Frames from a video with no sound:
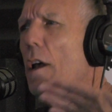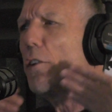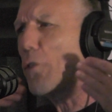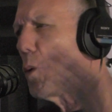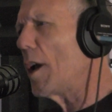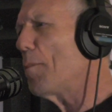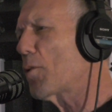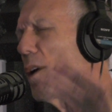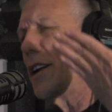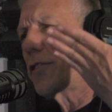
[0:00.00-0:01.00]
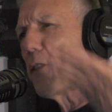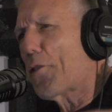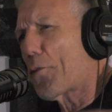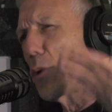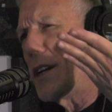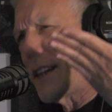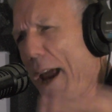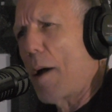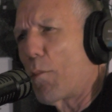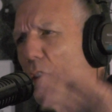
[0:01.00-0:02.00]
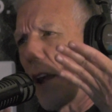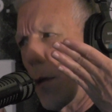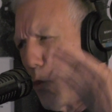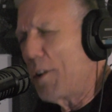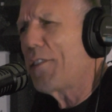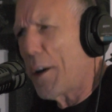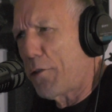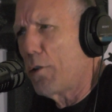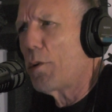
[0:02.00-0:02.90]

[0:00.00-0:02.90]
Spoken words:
So he upgrades to 3 cameras. And what does that do?